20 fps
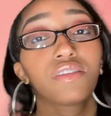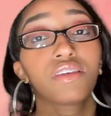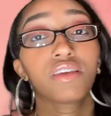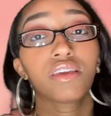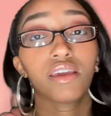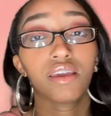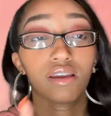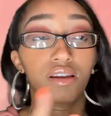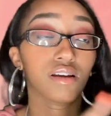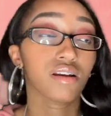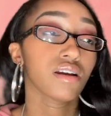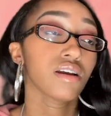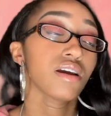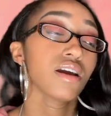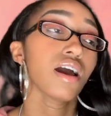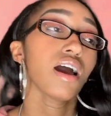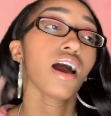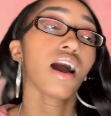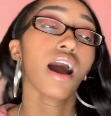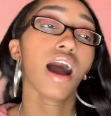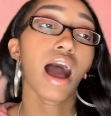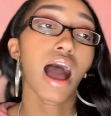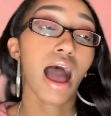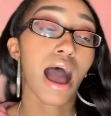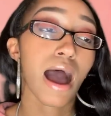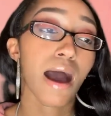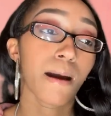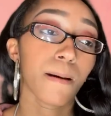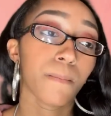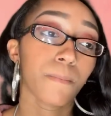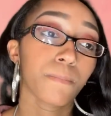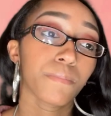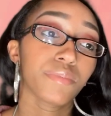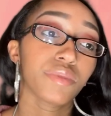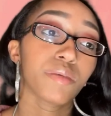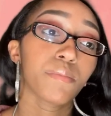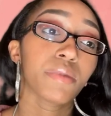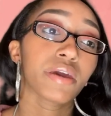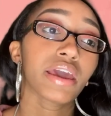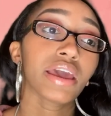the year um,
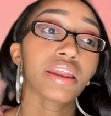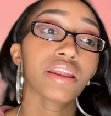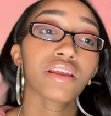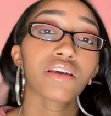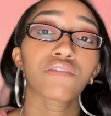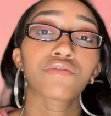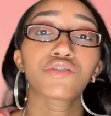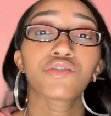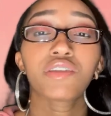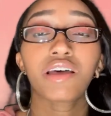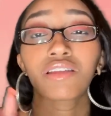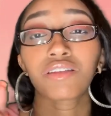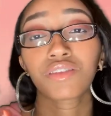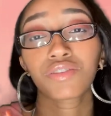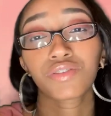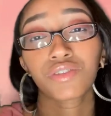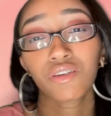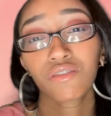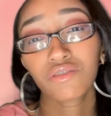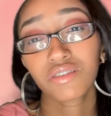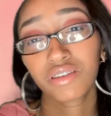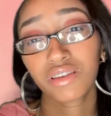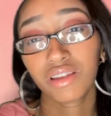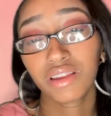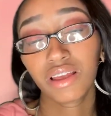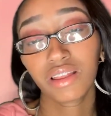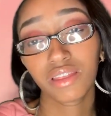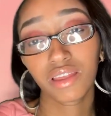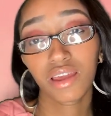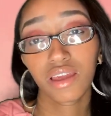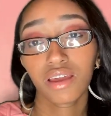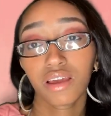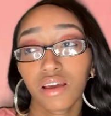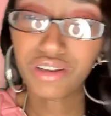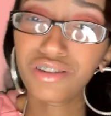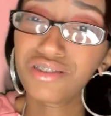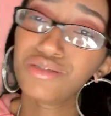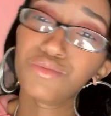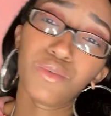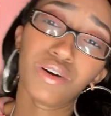the beginning of 2013, I think.
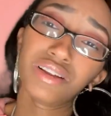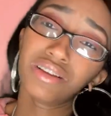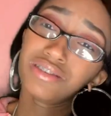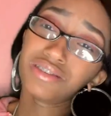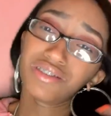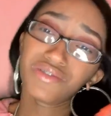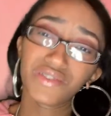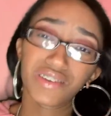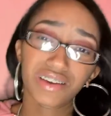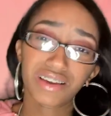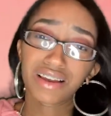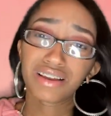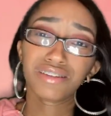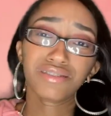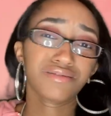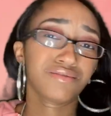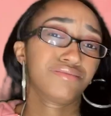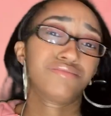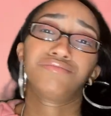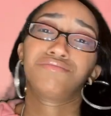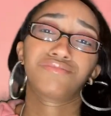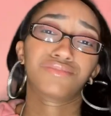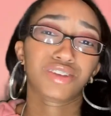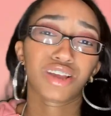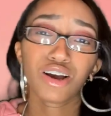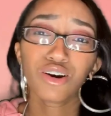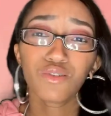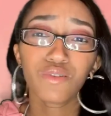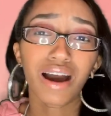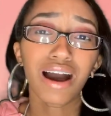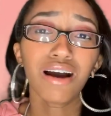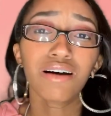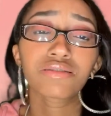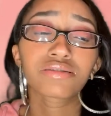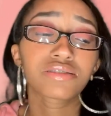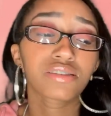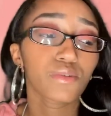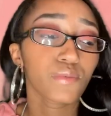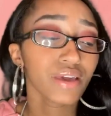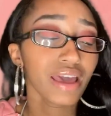I just wanted to fucking go
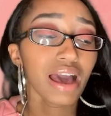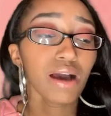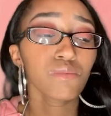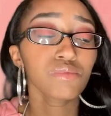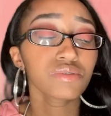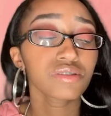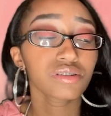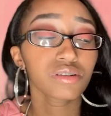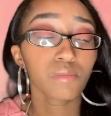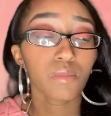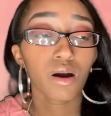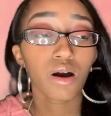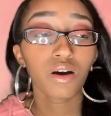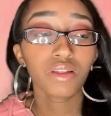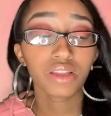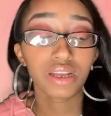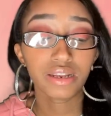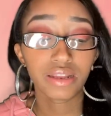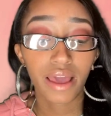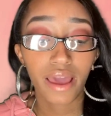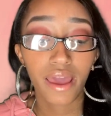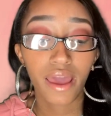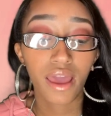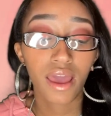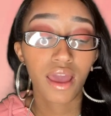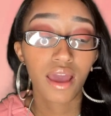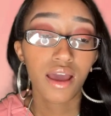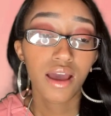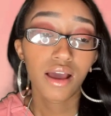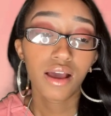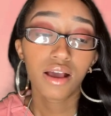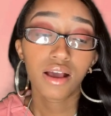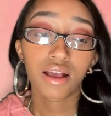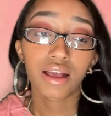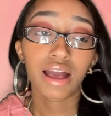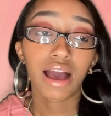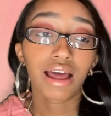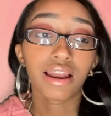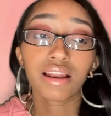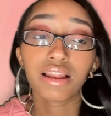out. So we had went to the mall that day,
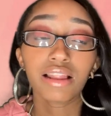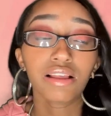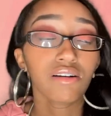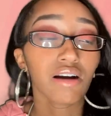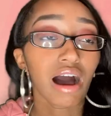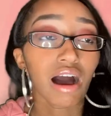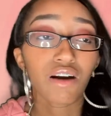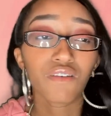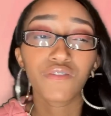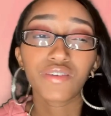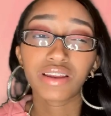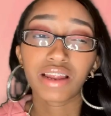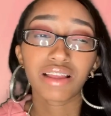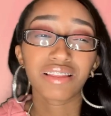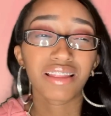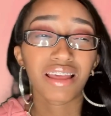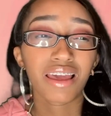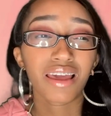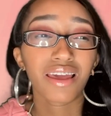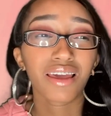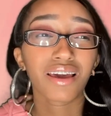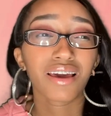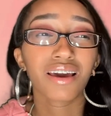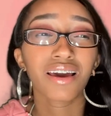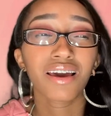got a little outfit, I think,